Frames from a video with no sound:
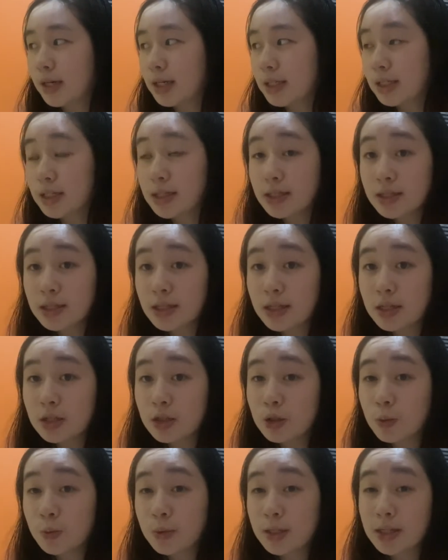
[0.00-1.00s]

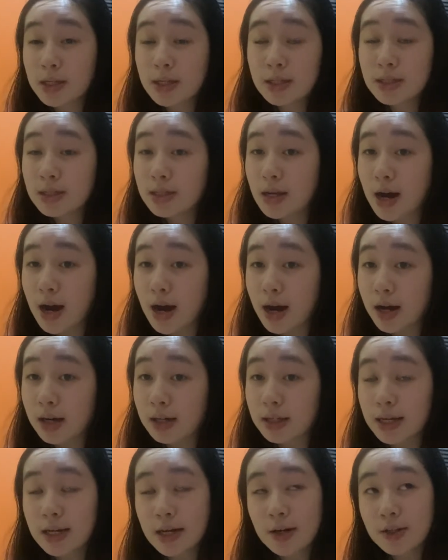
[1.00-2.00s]
distance, we didn't
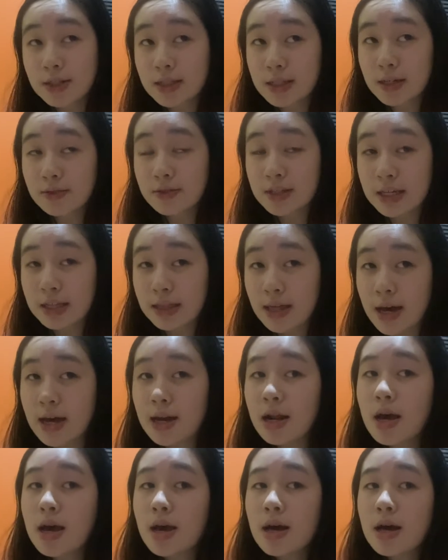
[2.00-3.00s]
talk and all stuff like that.